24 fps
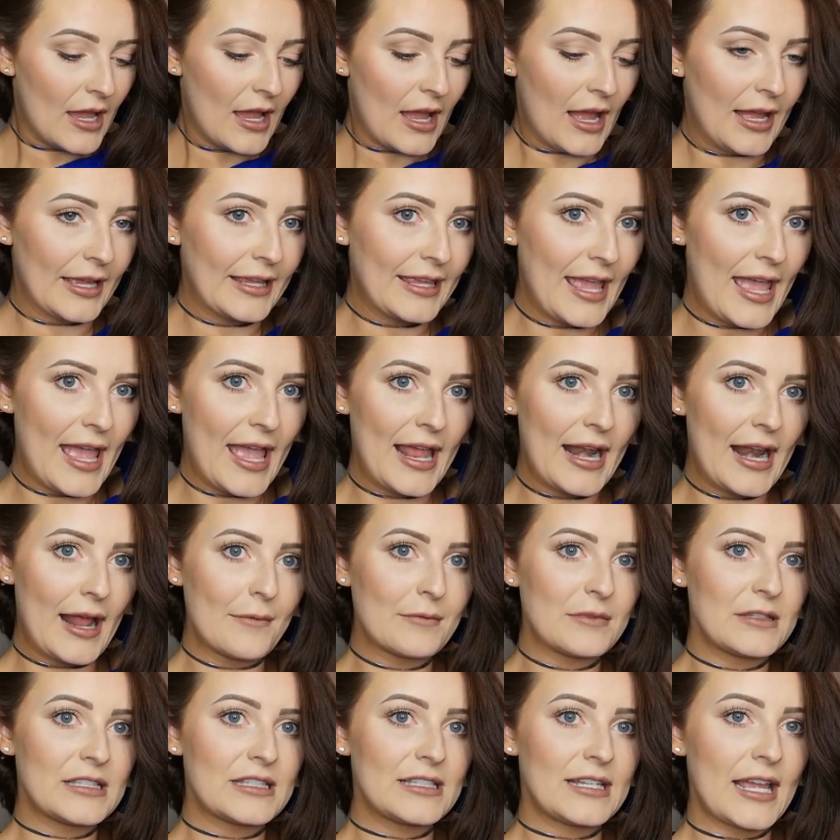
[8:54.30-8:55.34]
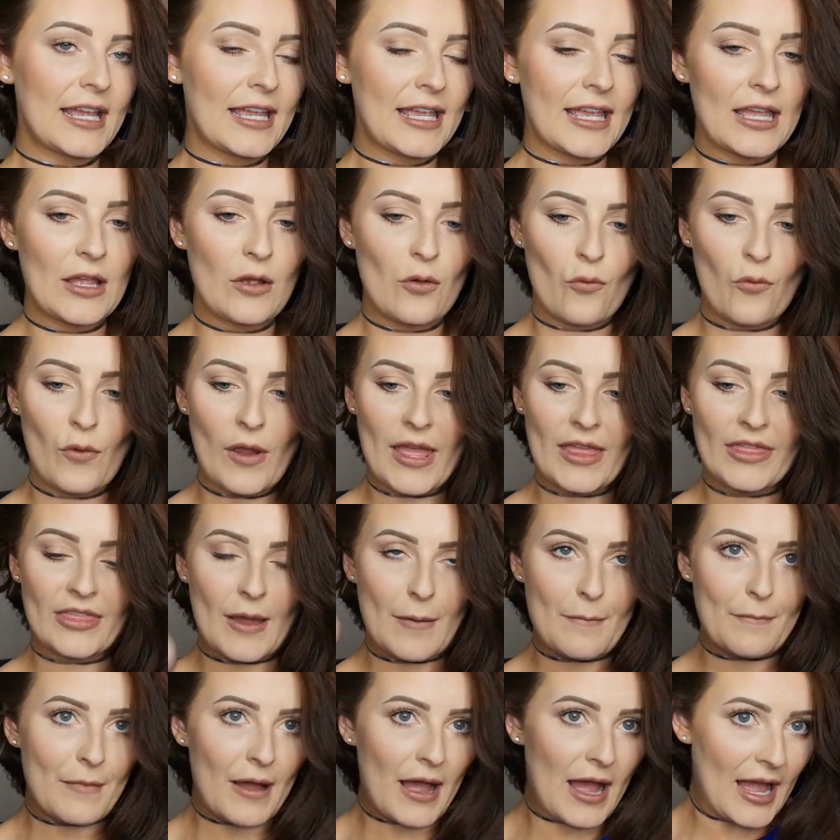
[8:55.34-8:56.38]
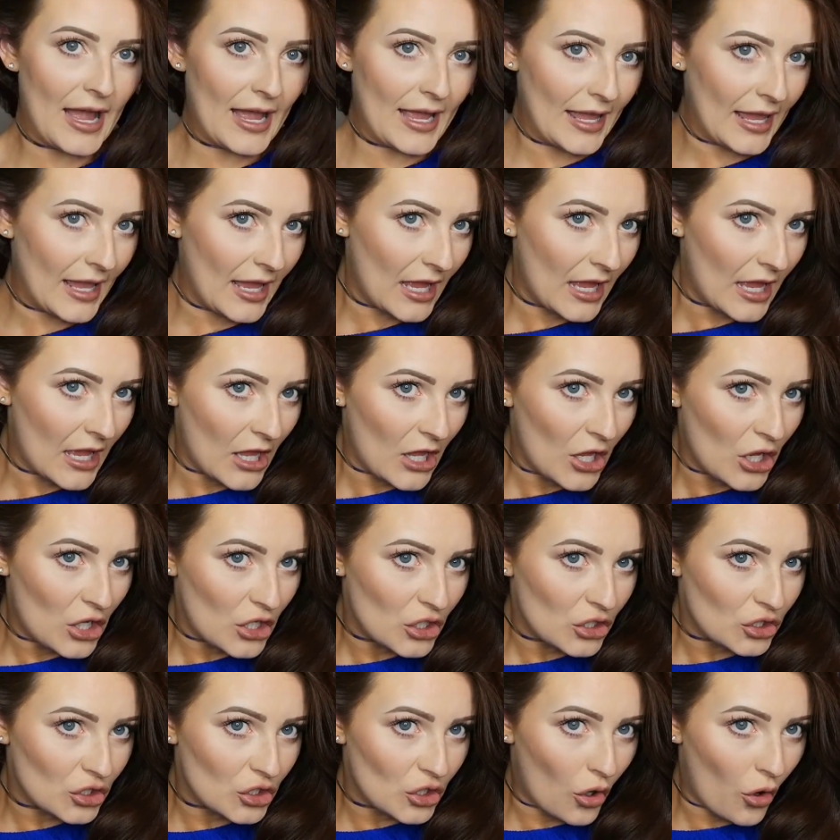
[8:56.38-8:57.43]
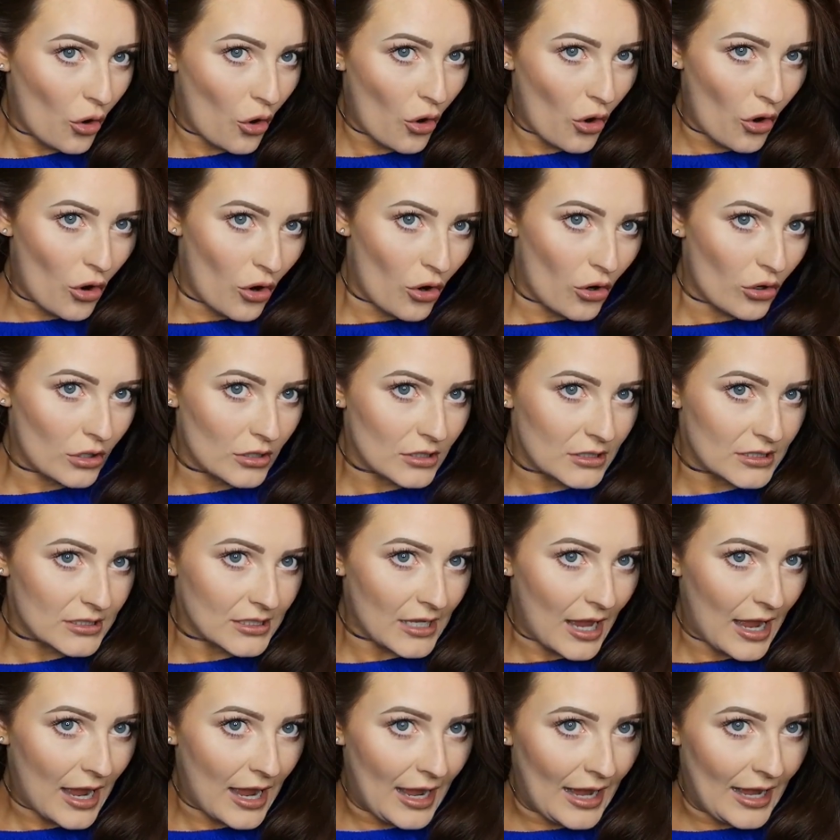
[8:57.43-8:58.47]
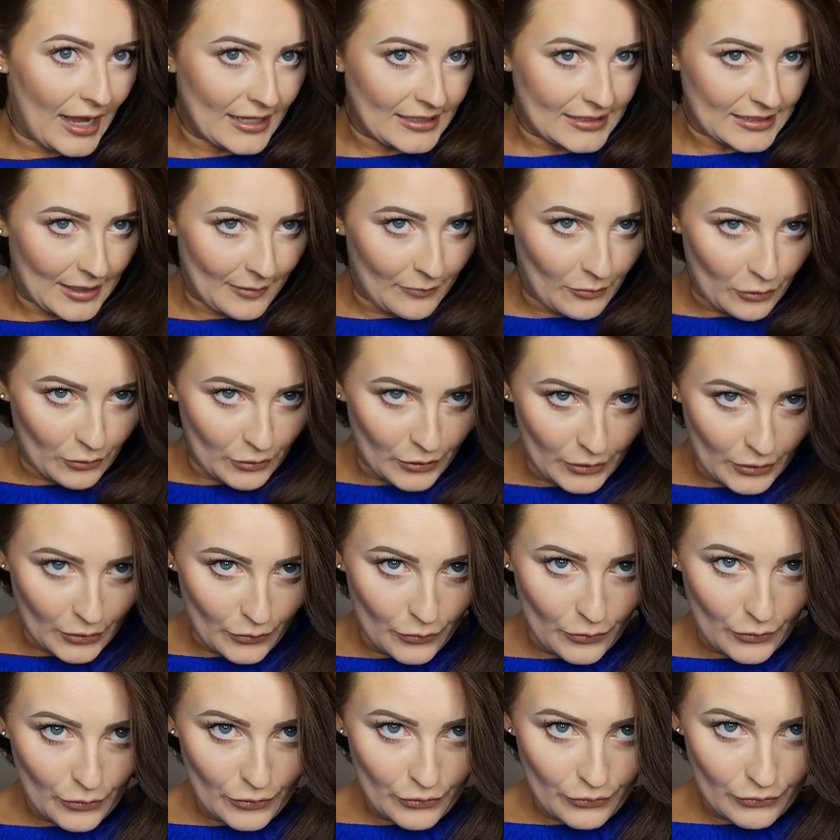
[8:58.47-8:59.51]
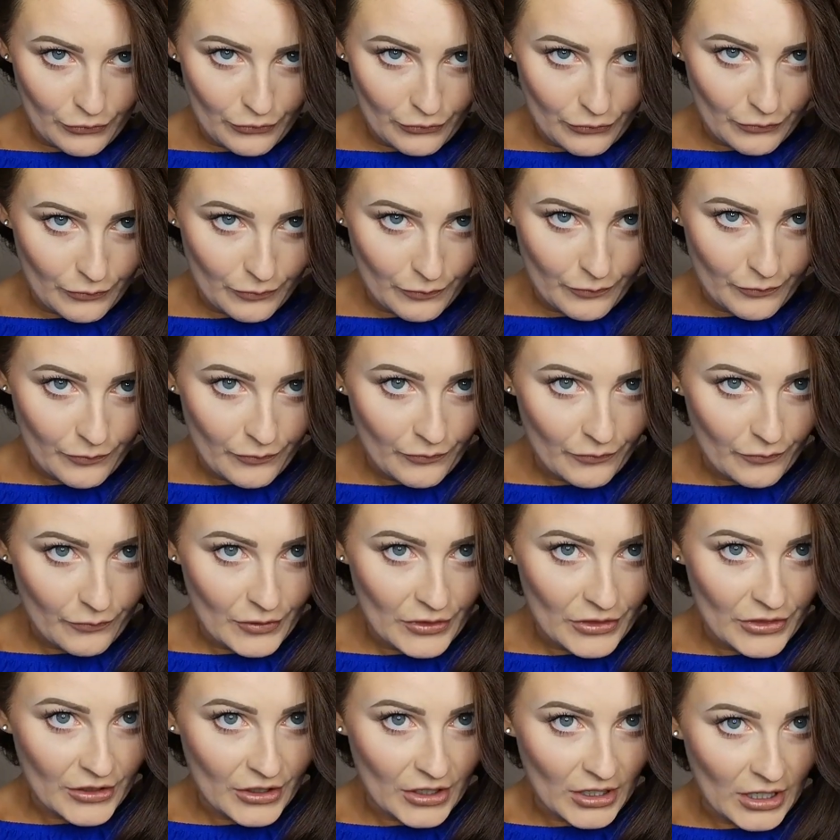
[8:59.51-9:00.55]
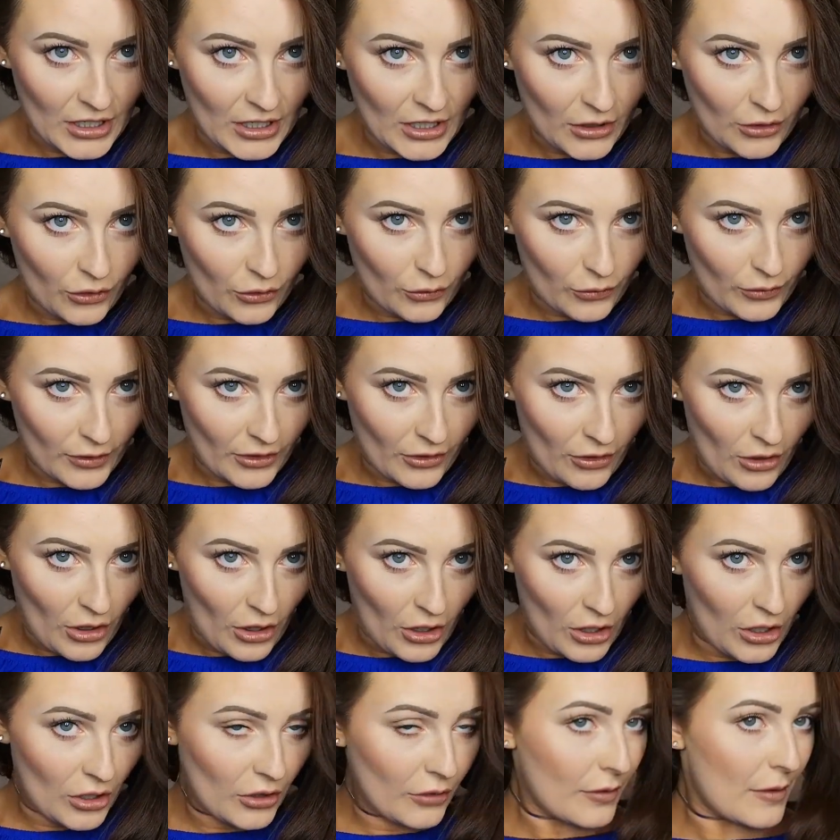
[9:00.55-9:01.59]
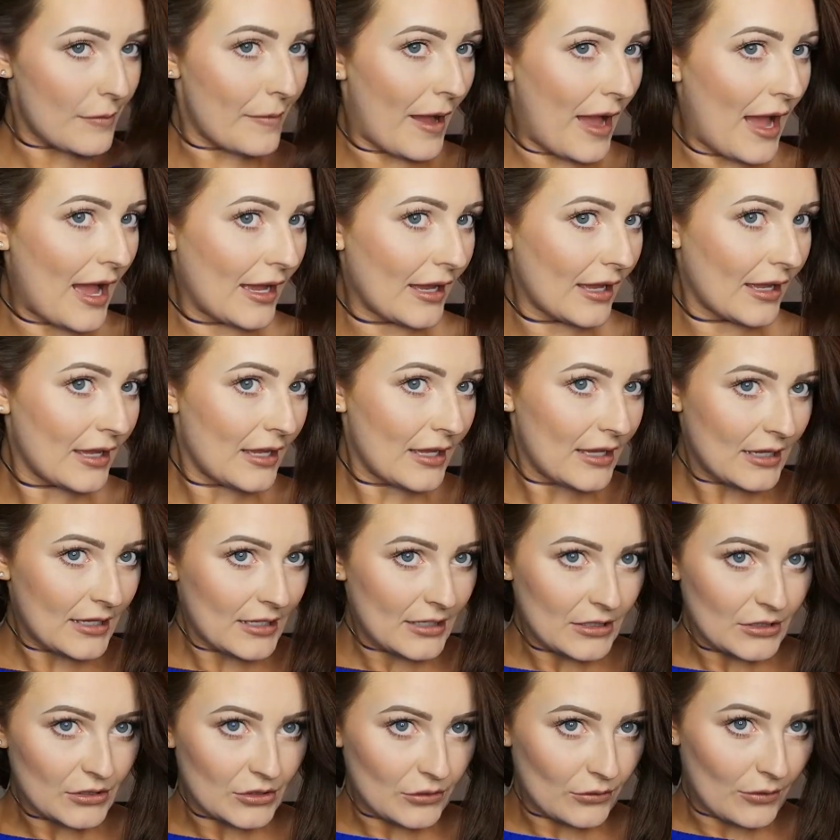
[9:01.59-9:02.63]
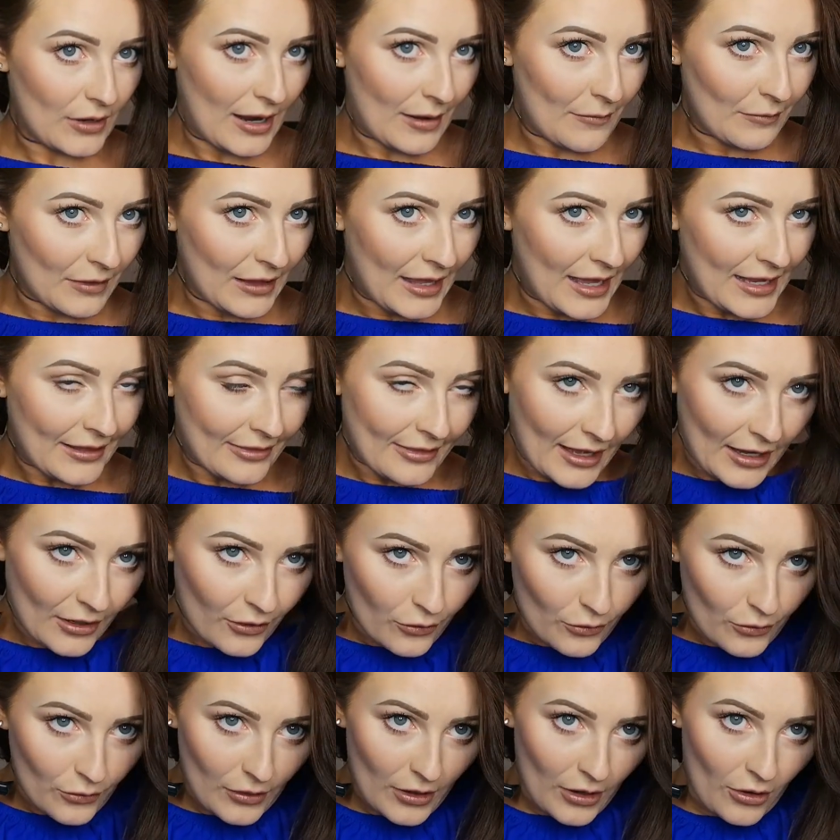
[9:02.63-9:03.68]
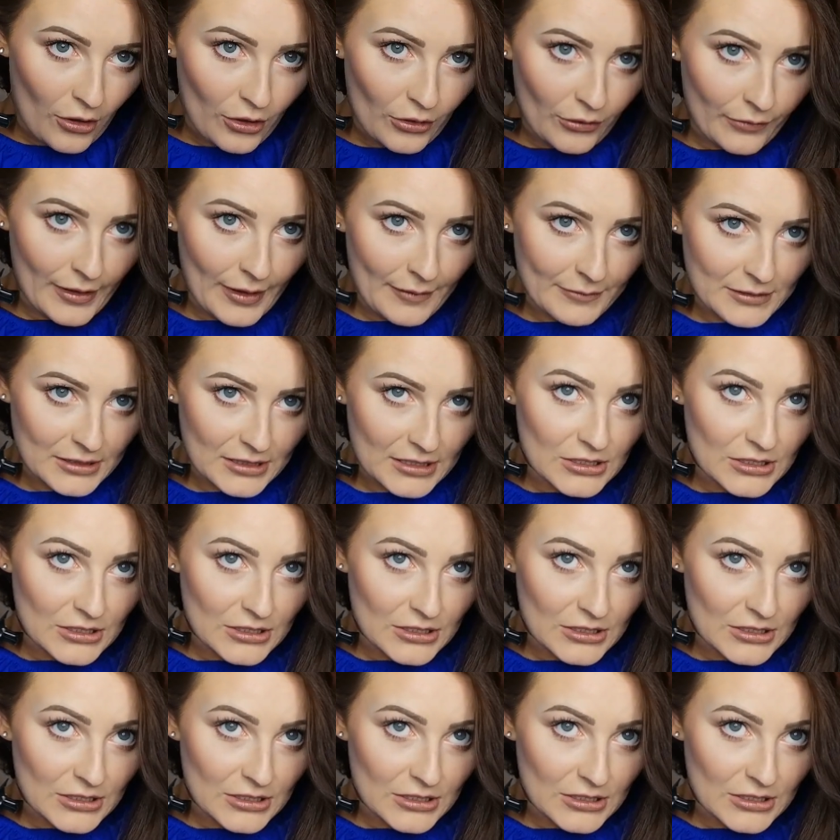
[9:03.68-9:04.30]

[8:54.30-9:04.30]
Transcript: Again, I'm sticking with my tongs and I'm going to go with the curl going all the way back. So I'm letting that go all the way up to the